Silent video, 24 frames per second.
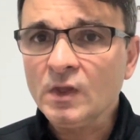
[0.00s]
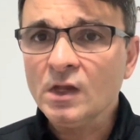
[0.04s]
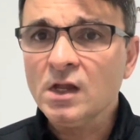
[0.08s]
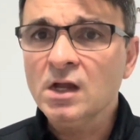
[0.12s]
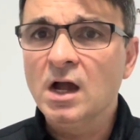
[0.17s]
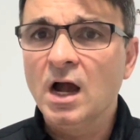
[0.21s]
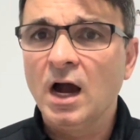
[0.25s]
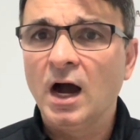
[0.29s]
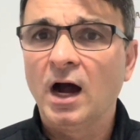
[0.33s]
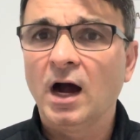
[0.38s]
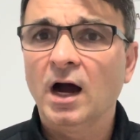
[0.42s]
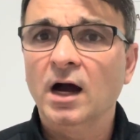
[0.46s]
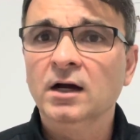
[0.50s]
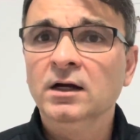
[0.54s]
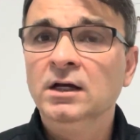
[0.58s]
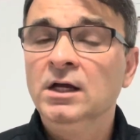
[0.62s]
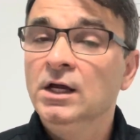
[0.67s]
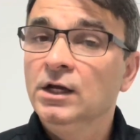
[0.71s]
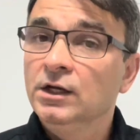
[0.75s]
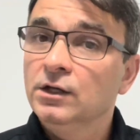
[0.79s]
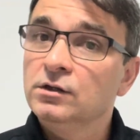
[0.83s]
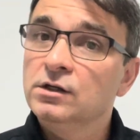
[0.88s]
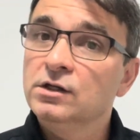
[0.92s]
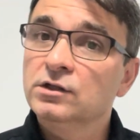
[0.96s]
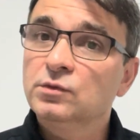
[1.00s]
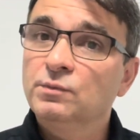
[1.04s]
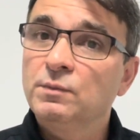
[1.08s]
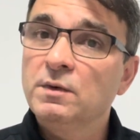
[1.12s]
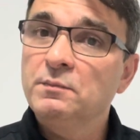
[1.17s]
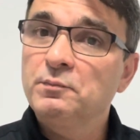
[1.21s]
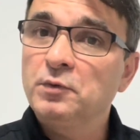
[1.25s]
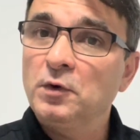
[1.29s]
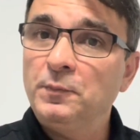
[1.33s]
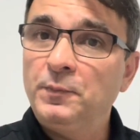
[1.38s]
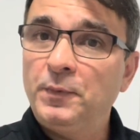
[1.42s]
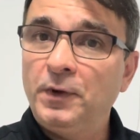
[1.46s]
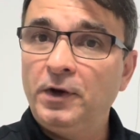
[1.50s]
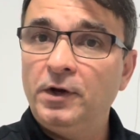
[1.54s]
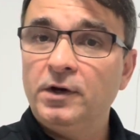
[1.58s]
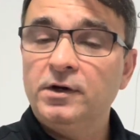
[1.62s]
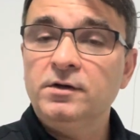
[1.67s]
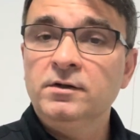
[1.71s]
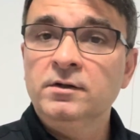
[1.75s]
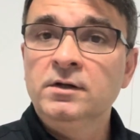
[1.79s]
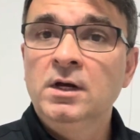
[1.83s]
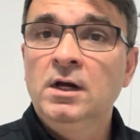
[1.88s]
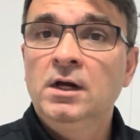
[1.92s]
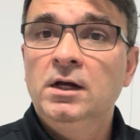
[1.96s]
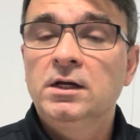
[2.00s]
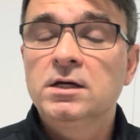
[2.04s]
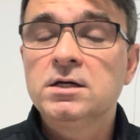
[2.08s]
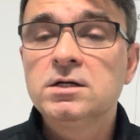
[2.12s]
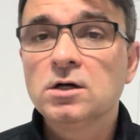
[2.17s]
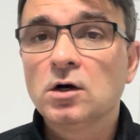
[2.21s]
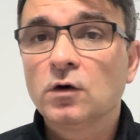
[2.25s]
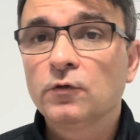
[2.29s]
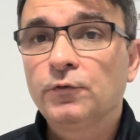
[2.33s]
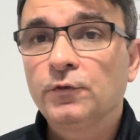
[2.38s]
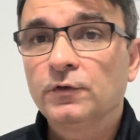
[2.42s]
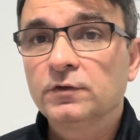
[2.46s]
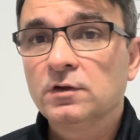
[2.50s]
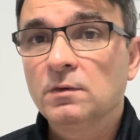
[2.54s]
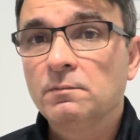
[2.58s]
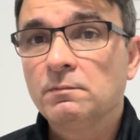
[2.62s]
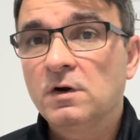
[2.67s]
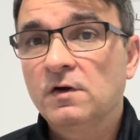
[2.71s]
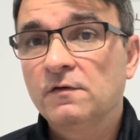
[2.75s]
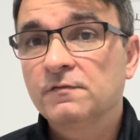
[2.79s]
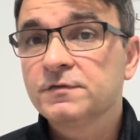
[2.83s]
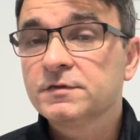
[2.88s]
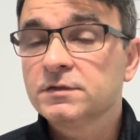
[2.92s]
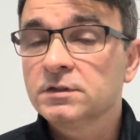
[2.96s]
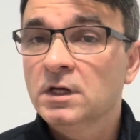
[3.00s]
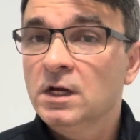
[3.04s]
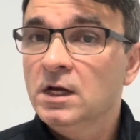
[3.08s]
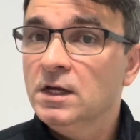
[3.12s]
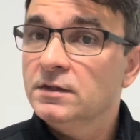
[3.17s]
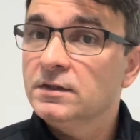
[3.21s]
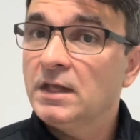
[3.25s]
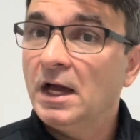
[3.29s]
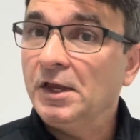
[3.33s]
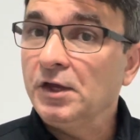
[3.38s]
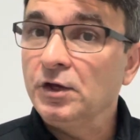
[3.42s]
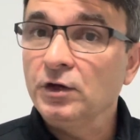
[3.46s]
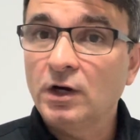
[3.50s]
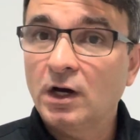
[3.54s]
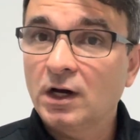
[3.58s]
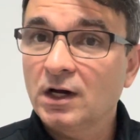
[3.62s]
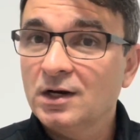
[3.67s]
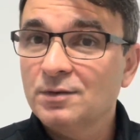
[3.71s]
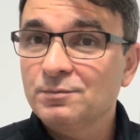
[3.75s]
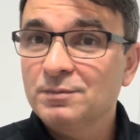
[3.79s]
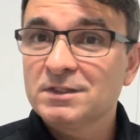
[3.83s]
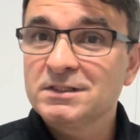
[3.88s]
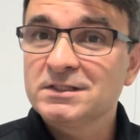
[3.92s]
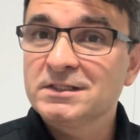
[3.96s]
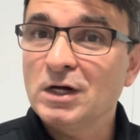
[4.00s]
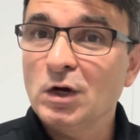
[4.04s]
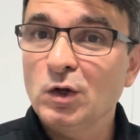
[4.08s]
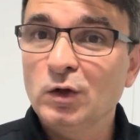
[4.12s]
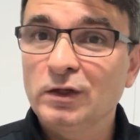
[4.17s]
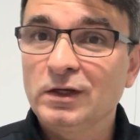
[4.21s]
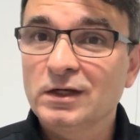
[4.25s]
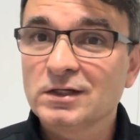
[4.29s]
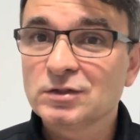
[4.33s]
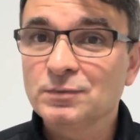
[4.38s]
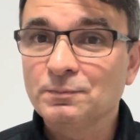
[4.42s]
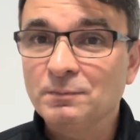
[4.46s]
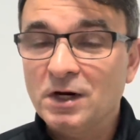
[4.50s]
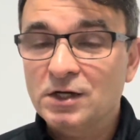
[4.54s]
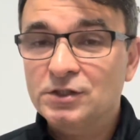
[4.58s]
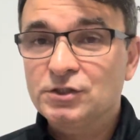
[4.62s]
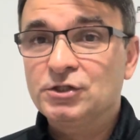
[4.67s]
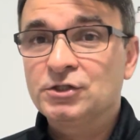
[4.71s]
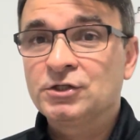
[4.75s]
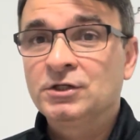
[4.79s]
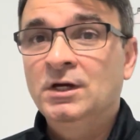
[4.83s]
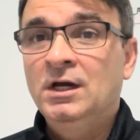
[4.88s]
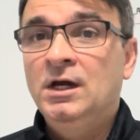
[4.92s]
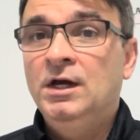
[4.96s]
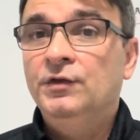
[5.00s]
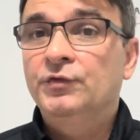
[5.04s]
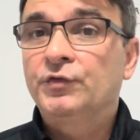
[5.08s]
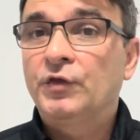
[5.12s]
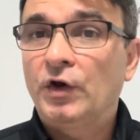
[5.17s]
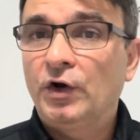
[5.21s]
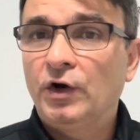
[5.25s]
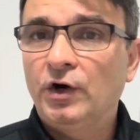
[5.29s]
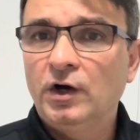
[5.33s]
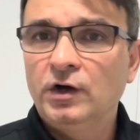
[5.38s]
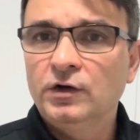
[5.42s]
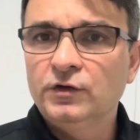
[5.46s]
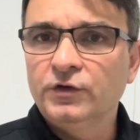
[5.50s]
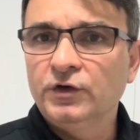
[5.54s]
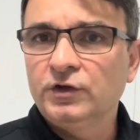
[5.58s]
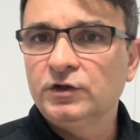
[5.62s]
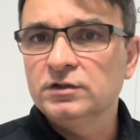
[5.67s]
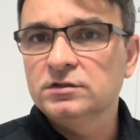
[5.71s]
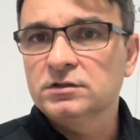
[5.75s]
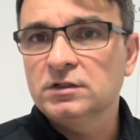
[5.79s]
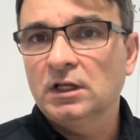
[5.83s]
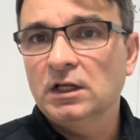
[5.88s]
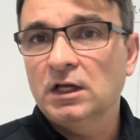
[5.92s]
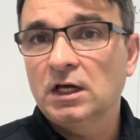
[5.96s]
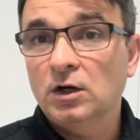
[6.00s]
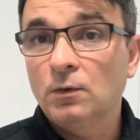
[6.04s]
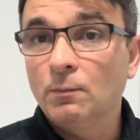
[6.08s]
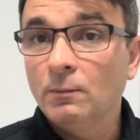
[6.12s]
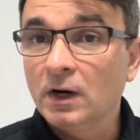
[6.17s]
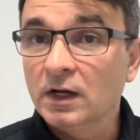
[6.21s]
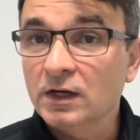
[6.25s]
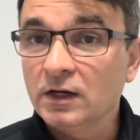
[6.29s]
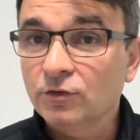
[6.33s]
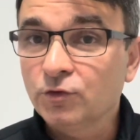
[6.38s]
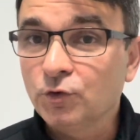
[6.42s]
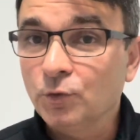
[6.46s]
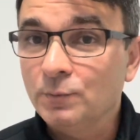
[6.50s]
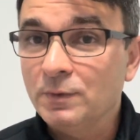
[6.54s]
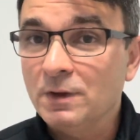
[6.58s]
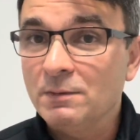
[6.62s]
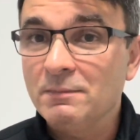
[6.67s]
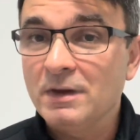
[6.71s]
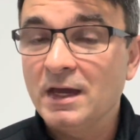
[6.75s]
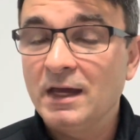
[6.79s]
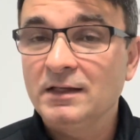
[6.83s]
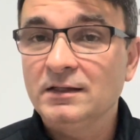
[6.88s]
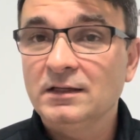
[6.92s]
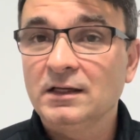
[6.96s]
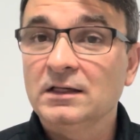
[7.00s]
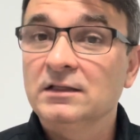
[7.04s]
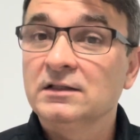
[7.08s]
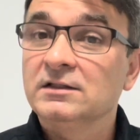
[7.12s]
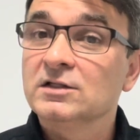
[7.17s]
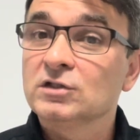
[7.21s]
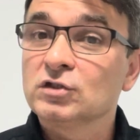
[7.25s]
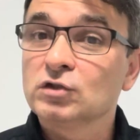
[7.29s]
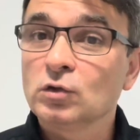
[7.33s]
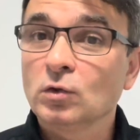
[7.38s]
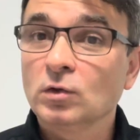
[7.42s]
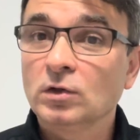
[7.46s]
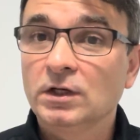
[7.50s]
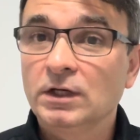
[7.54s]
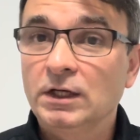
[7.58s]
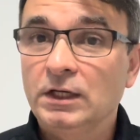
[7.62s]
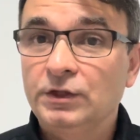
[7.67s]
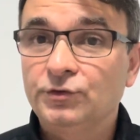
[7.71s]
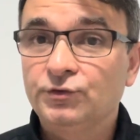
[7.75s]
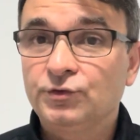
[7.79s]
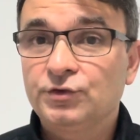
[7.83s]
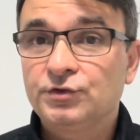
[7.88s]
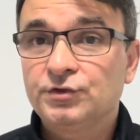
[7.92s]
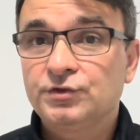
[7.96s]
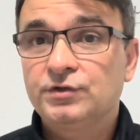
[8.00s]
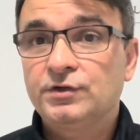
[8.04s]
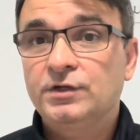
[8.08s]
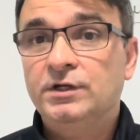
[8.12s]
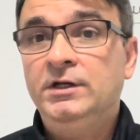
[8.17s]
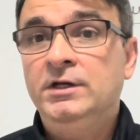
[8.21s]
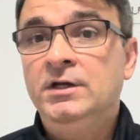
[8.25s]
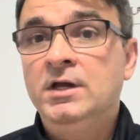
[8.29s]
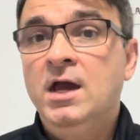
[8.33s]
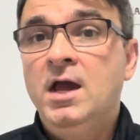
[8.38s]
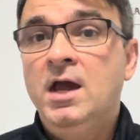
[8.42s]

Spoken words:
You need to be prepared for the months that you're not going to be selling as much. There's a lot of money to be made in the solar industry,